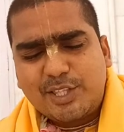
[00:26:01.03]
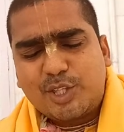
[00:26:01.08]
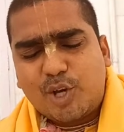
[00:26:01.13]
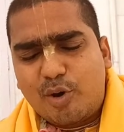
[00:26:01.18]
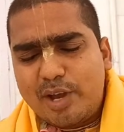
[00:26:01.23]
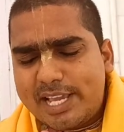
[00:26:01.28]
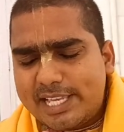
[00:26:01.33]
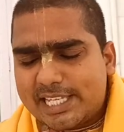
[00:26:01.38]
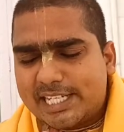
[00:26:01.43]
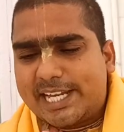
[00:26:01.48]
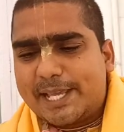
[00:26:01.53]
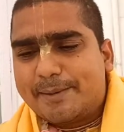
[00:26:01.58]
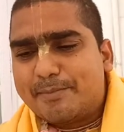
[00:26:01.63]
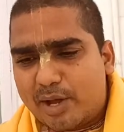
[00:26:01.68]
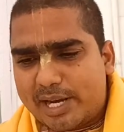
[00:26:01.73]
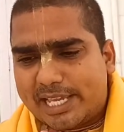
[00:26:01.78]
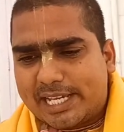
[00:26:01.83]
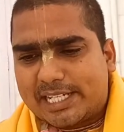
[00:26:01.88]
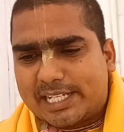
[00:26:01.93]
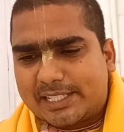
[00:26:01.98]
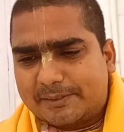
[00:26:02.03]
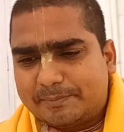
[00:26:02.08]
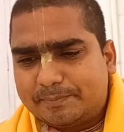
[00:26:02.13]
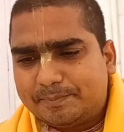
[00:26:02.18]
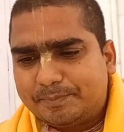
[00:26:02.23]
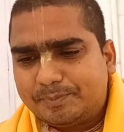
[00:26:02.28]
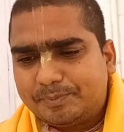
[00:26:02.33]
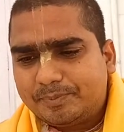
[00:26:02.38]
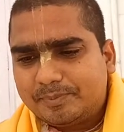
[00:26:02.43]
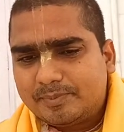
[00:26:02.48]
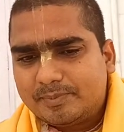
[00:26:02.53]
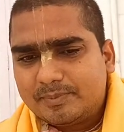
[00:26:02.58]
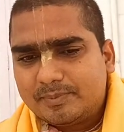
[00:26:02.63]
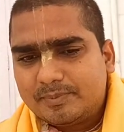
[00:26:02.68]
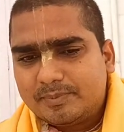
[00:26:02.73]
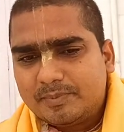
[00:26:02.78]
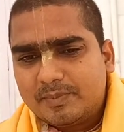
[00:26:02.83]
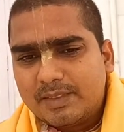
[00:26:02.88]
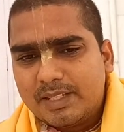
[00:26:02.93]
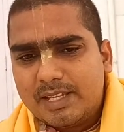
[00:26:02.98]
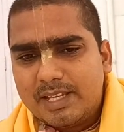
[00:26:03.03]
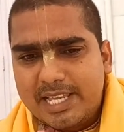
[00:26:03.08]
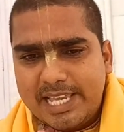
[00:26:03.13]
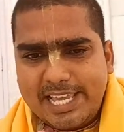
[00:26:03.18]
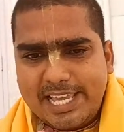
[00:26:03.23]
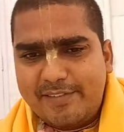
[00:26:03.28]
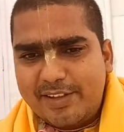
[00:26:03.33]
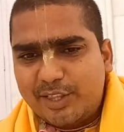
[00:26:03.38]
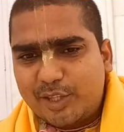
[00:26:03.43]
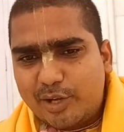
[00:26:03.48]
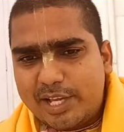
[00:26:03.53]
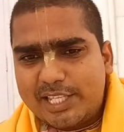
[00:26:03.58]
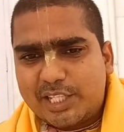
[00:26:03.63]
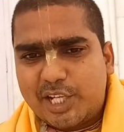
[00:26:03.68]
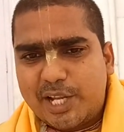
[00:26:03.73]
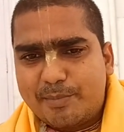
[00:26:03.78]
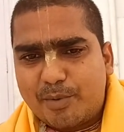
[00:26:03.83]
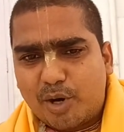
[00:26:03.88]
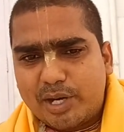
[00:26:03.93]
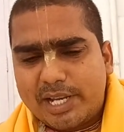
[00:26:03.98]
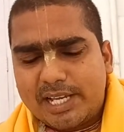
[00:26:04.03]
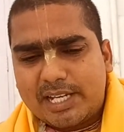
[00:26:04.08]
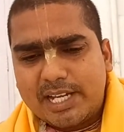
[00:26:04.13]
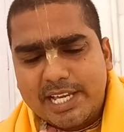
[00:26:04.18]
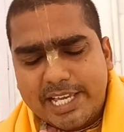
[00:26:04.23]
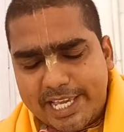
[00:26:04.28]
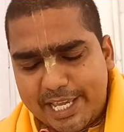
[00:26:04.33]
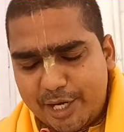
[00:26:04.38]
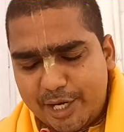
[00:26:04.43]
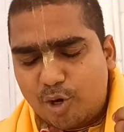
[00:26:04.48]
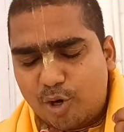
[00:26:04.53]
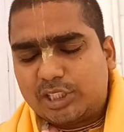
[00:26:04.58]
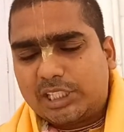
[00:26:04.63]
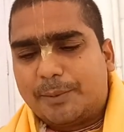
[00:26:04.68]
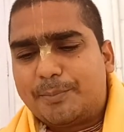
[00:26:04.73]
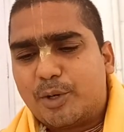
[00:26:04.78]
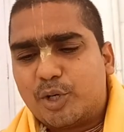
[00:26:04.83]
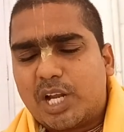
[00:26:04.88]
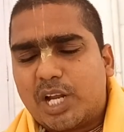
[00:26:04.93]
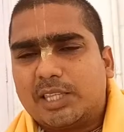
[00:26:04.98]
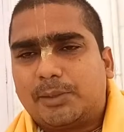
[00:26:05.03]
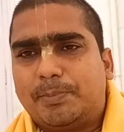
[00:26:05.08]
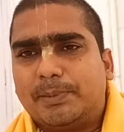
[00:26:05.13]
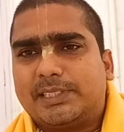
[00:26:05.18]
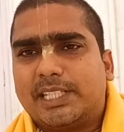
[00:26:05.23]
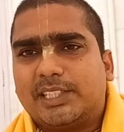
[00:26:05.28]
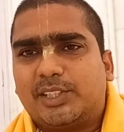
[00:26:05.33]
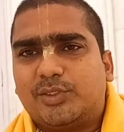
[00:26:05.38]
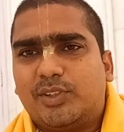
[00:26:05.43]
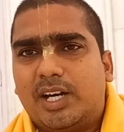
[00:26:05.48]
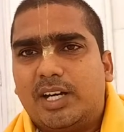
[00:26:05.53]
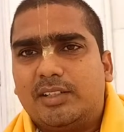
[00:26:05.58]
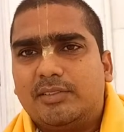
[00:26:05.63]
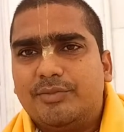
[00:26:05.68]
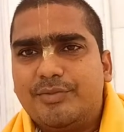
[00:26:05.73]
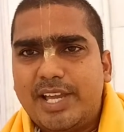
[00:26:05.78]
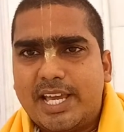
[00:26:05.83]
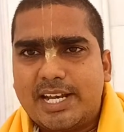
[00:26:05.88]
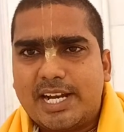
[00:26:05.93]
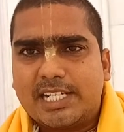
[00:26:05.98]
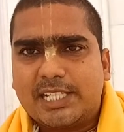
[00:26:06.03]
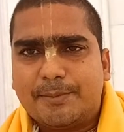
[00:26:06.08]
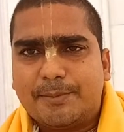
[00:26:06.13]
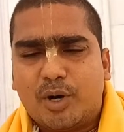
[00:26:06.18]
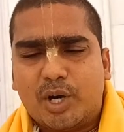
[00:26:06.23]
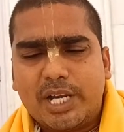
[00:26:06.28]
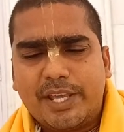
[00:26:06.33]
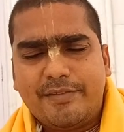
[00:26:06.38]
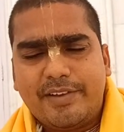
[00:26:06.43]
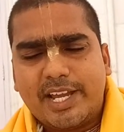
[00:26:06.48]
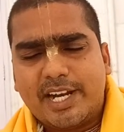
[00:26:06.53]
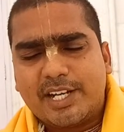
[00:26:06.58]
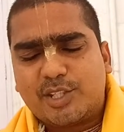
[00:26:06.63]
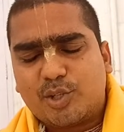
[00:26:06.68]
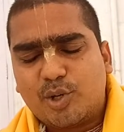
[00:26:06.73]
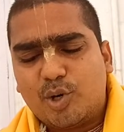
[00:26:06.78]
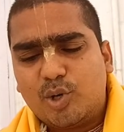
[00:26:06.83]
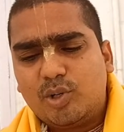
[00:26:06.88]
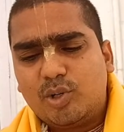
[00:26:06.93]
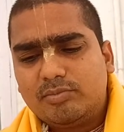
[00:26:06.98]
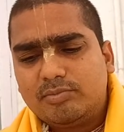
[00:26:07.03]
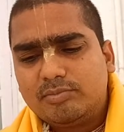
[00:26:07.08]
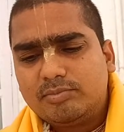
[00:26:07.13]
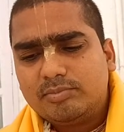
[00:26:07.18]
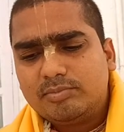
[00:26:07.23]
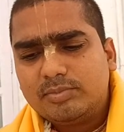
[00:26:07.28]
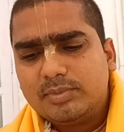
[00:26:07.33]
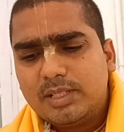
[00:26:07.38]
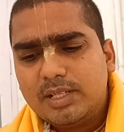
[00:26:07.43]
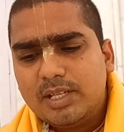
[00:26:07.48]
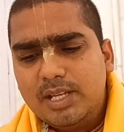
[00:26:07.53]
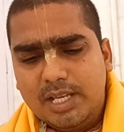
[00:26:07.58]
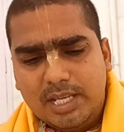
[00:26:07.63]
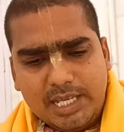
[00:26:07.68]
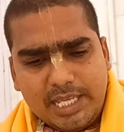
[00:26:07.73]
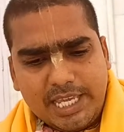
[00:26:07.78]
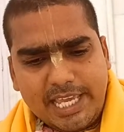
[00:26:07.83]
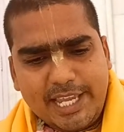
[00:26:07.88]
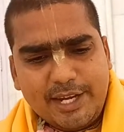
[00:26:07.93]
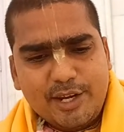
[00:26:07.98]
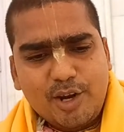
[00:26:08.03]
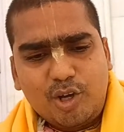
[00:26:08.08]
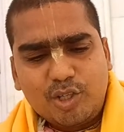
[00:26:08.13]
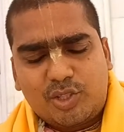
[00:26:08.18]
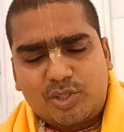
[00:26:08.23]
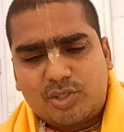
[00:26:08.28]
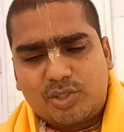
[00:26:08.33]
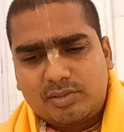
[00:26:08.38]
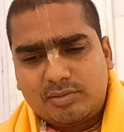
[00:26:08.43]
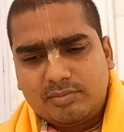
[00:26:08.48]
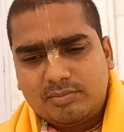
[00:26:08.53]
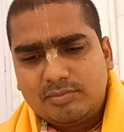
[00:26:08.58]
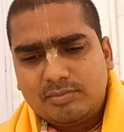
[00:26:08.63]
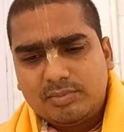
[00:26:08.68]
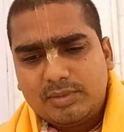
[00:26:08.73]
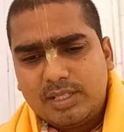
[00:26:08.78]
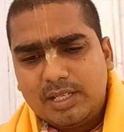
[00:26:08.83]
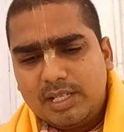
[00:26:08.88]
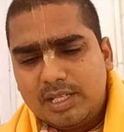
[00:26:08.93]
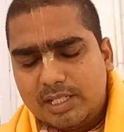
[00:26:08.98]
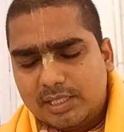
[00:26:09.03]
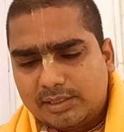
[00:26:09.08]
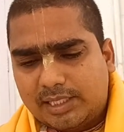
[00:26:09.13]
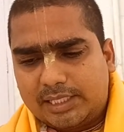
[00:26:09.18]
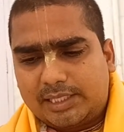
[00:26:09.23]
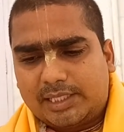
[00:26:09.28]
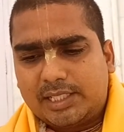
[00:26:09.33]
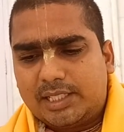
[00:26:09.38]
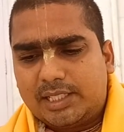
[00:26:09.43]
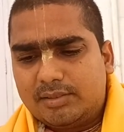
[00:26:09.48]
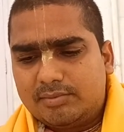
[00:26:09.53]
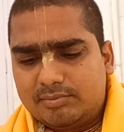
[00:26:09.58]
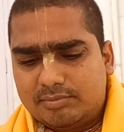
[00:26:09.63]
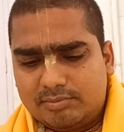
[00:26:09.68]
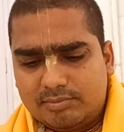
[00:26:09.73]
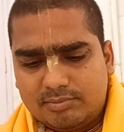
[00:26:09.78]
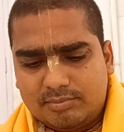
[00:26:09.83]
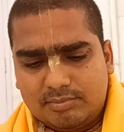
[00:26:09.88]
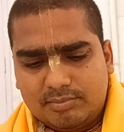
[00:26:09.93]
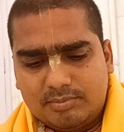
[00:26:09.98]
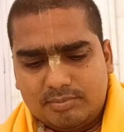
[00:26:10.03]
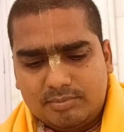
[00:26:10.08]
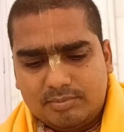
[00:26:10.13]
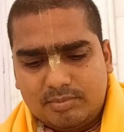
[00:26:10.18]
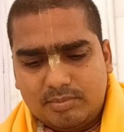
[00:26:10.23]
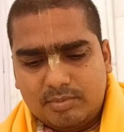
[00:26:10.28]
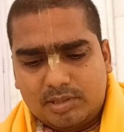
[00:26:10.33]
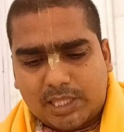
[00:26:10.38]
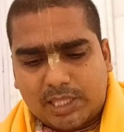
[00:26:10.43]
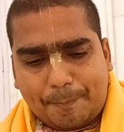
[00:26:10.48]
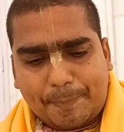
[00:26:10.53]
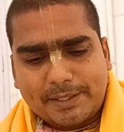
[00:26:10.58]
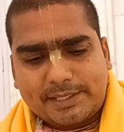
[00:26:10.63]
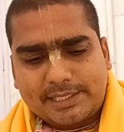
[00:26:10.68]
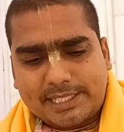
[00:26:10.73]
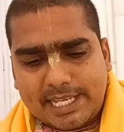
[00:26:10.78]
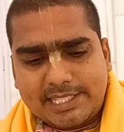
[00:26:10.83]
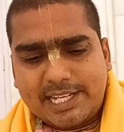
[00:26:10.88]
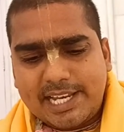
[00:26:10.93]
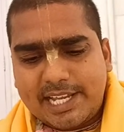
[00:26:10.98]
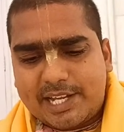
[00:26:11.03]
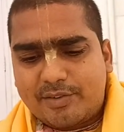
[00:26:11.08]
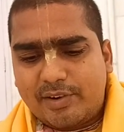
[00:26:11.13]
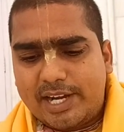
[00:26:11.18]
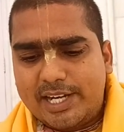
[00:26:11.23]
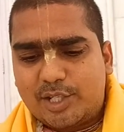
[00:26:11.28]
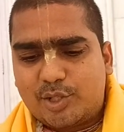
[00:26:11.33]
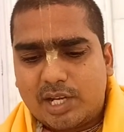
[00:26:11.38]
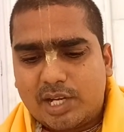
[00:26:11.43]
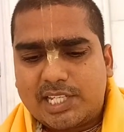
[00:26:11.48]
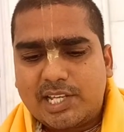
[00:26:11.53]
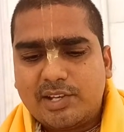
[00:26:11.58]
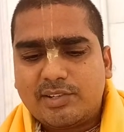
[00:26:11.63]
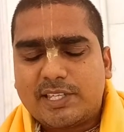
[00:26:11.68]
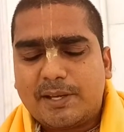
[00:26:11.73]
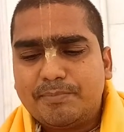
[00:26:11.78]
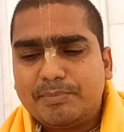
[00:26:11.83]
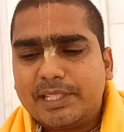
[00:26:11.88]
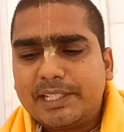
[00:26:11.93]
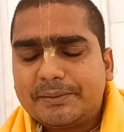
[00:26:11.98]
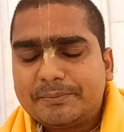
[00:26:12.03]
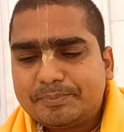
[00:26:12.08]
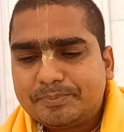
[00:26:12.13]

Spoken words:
though he is demonic, he knows about Atma Tattva. We are not the body, we are soul. He knows that tapasya is required to achieve something.